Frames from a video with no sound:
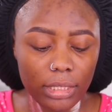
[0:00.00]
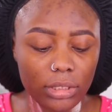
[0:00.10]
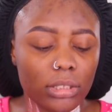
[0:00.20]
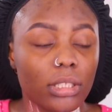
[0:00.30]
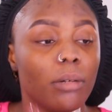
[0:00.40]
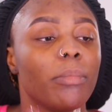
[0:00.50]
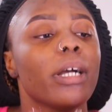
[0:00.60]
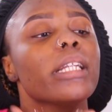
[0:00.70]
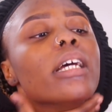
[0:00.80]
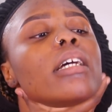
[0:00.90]
Let's just
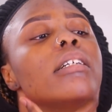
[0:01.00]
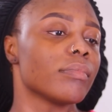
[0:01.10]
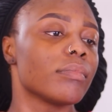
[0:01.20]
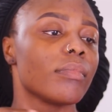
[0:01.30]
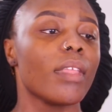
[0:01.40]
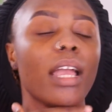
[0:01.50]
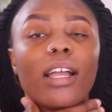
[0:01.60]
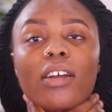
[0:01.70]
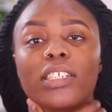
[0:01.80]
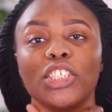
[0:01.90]
combine it. I
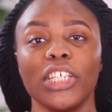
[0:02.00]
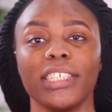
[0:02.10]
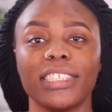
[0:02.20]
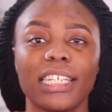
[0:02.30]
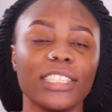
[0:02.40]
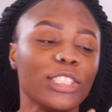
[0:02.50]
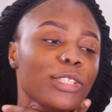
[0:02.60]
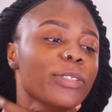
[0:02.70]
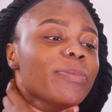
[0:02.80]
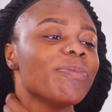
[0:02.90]
got a chest
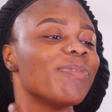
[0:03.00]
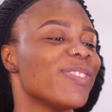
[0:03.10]
tattoo.